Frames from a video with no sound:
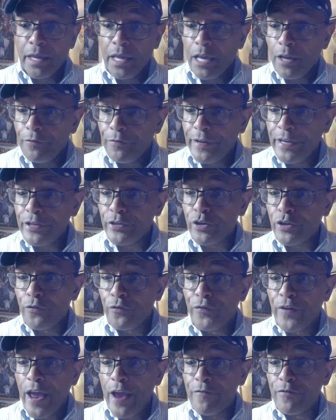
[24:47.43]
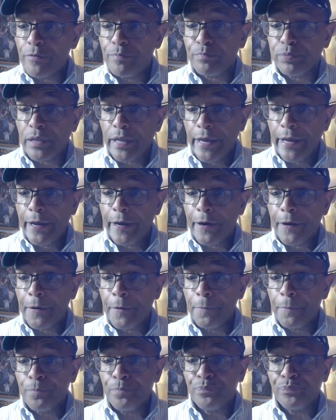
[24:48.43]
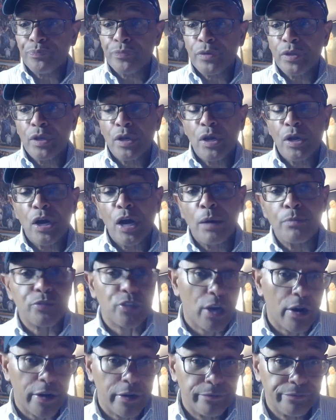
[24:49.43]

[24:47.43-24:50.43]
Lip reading: If he's your favorite player, I'm sorry.